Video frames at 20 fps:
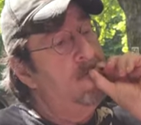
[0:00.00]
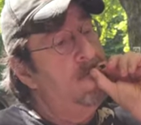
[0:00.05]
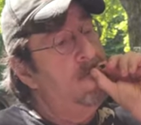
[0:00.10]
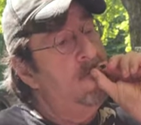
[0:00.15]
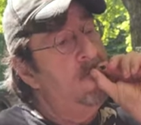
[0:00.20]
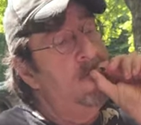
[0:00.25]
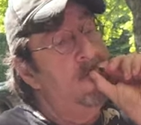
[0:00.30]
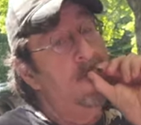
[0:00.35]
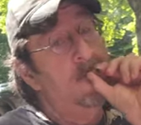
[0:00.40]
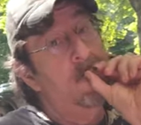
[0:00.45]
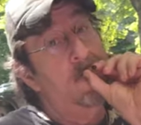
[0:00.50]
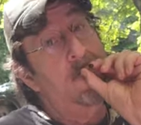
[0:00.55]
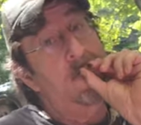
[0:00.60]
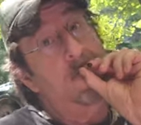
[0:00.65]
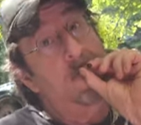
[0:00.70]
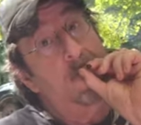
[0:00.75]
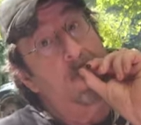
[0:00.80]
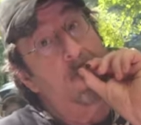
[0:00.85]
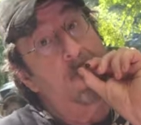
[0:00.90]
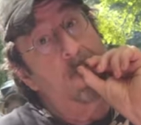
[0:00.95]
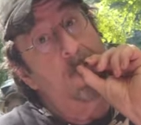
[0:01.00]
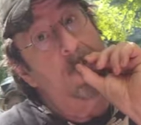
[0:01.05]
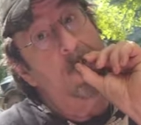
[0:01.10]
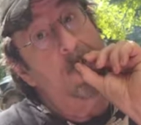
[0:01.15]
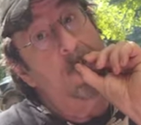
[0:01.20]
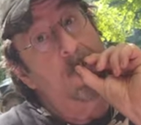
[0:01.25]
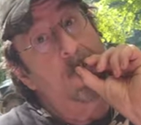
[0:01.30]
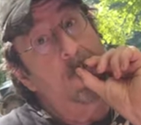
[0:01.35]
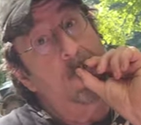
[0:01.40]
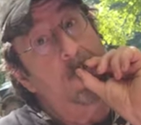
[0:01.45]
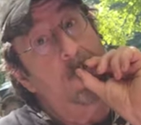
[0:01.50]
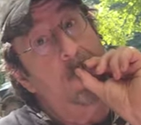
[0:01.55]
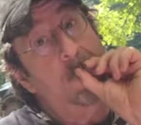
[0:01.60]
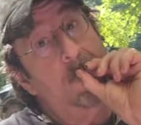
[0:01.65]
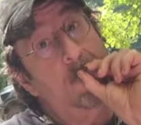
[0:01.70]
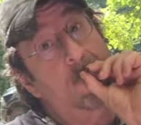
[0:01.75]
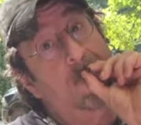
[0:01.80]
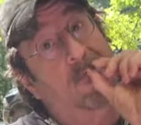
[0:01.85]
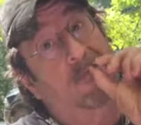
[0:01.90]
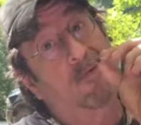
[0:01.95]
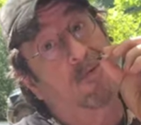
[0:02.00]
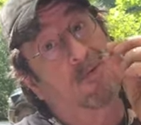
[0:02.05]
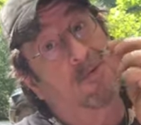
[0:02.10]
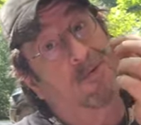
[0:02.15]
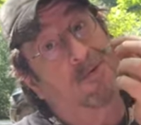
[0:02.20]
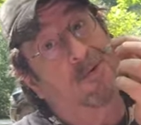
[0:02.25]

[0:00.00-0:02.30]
[no speech]